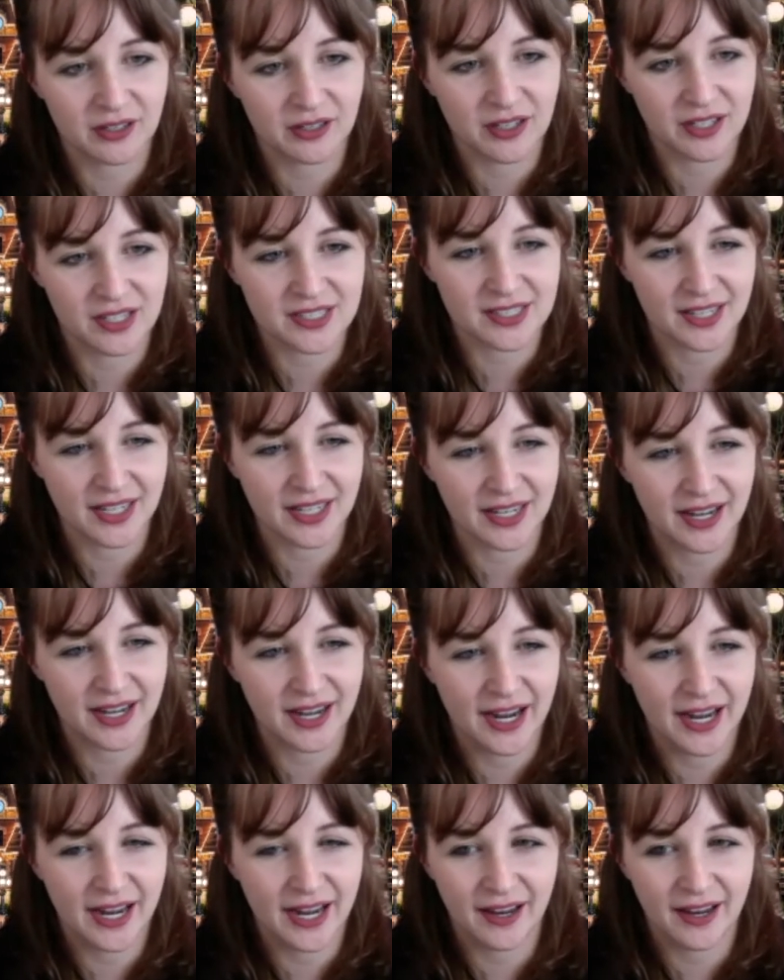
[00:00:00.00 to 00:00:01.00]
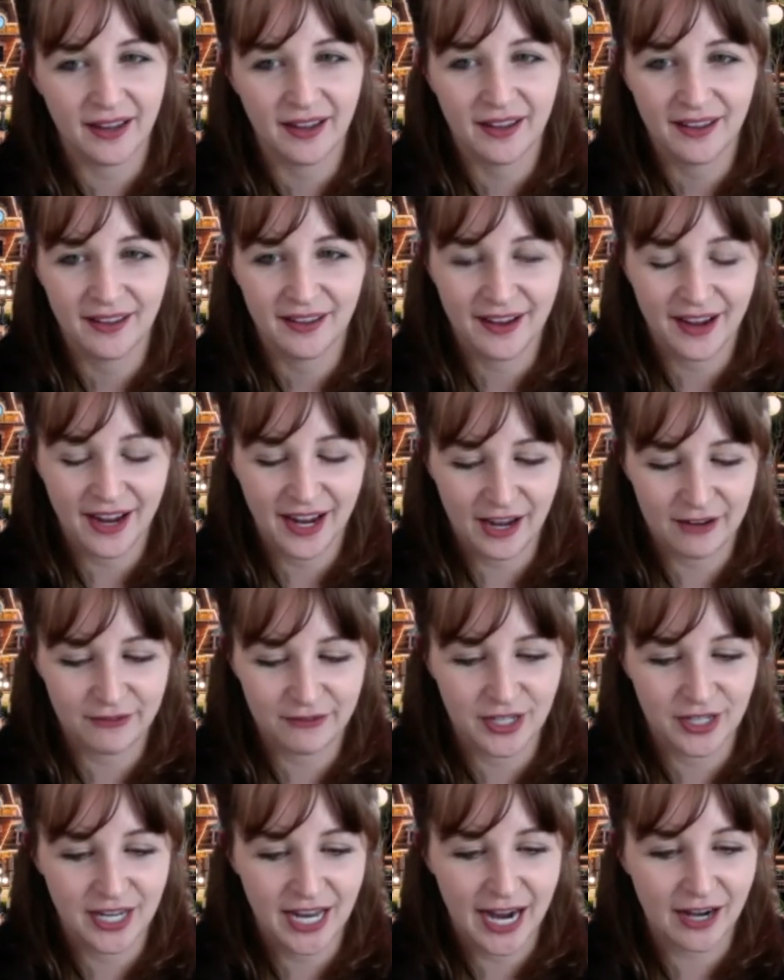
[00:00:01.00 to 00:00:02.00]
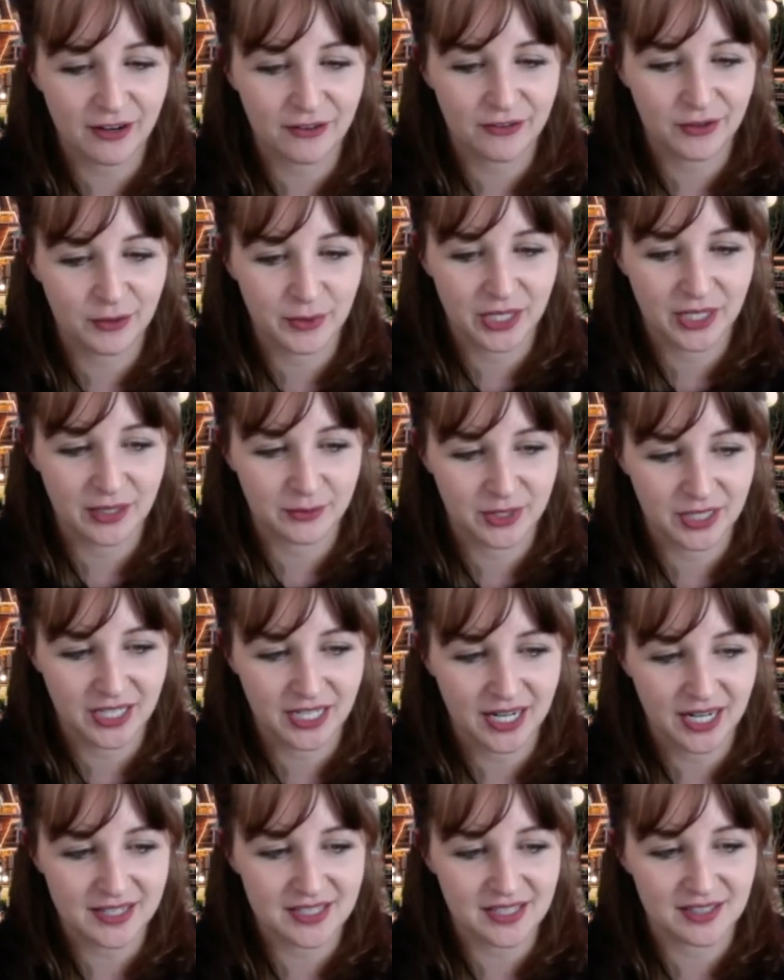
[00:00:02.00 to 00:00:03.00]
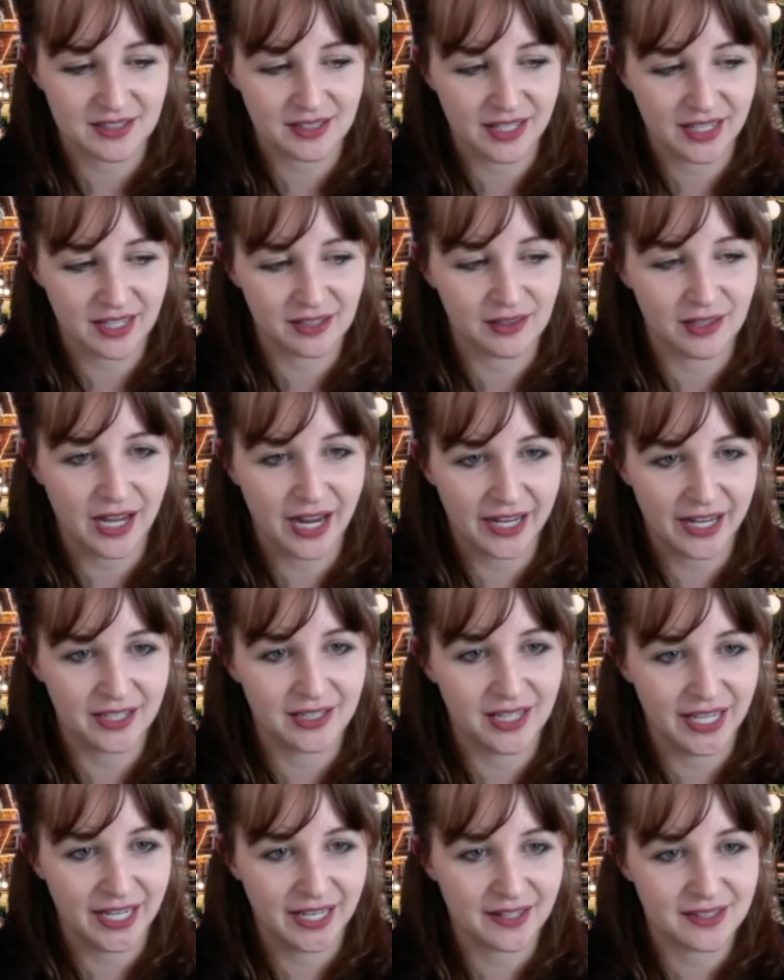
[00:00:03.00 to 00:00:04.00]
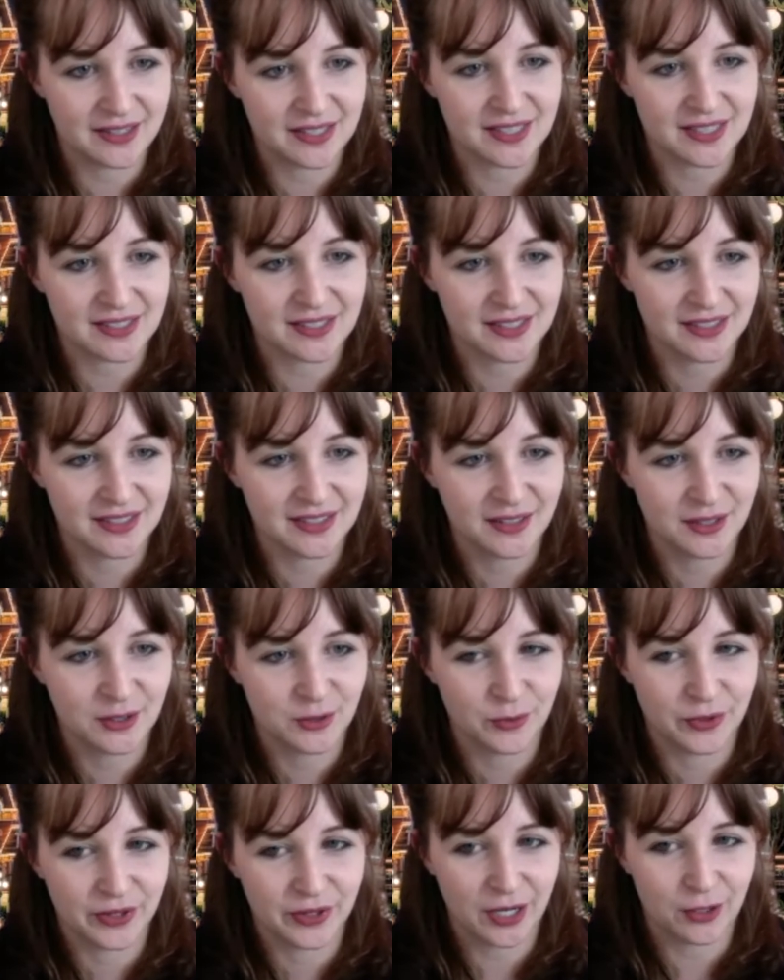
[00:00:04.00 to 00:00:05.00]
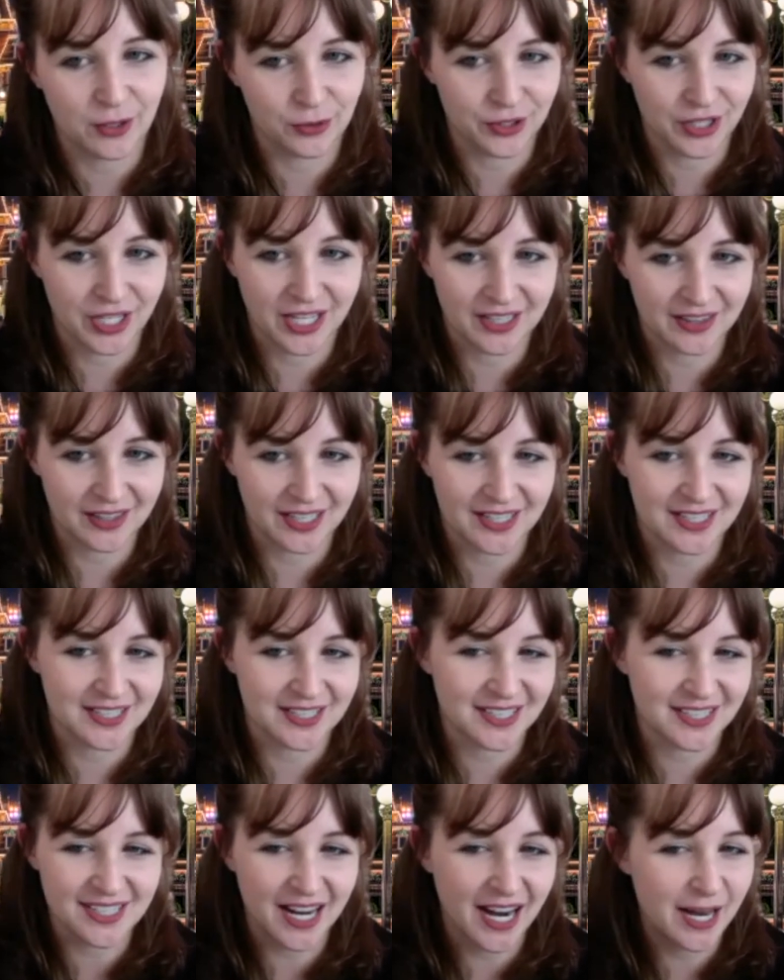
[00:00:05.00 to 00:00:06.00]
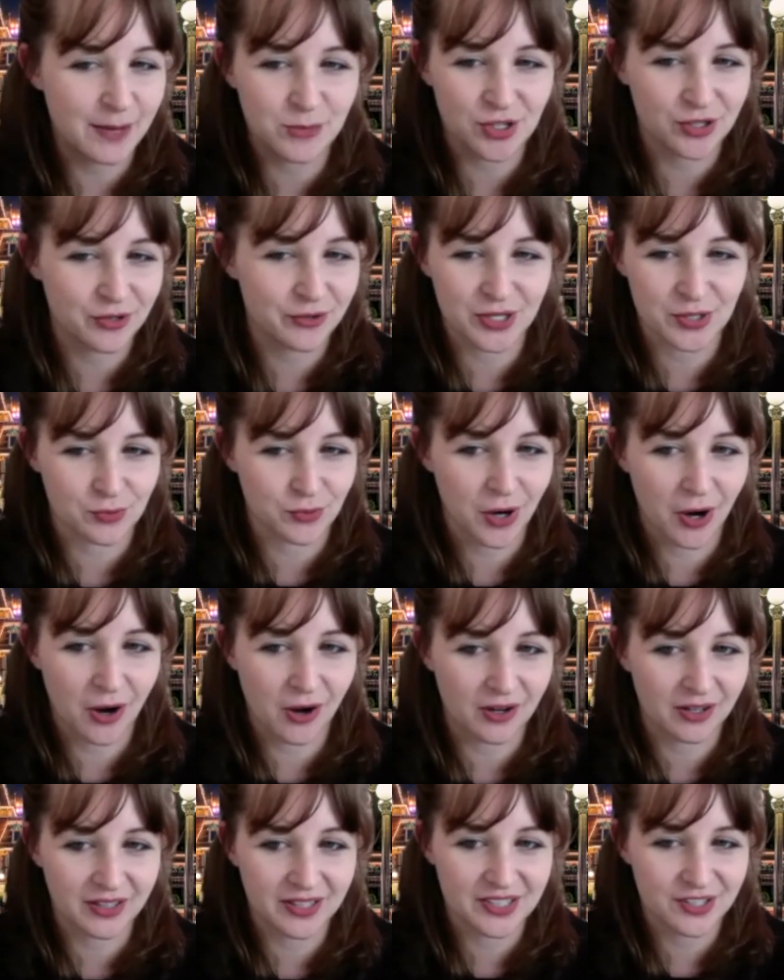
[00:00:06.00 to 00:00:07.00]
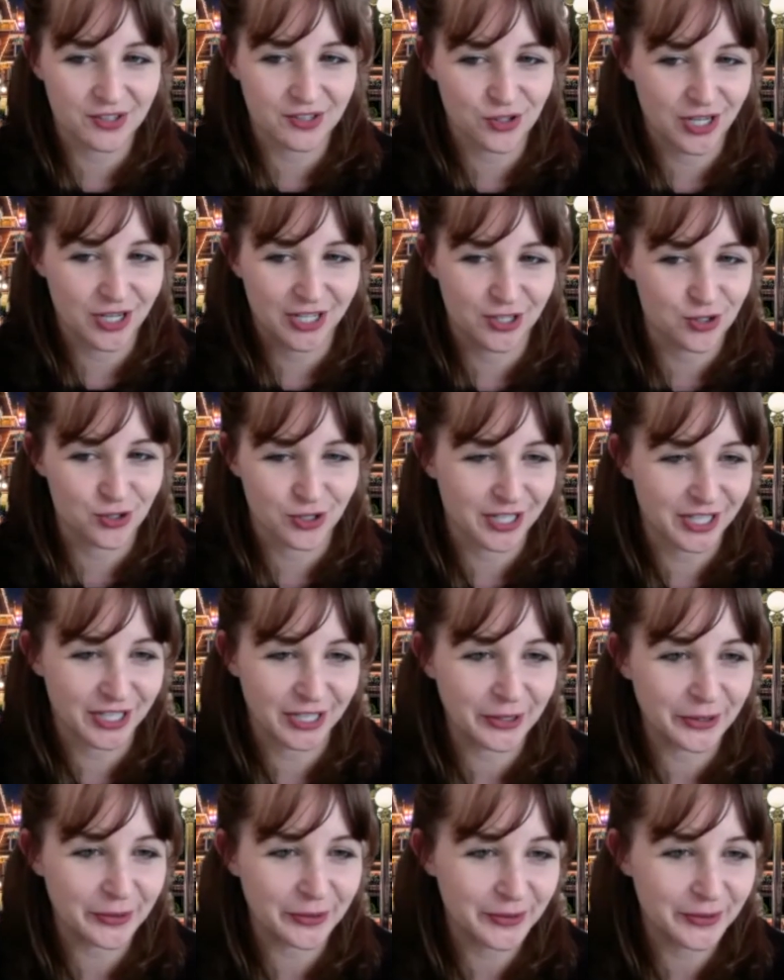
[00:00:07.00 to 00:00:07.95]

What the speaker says: Because like I have a knack for being able to guess like line lengths without looking at like, because the times are always wrong because they're trying to trick you.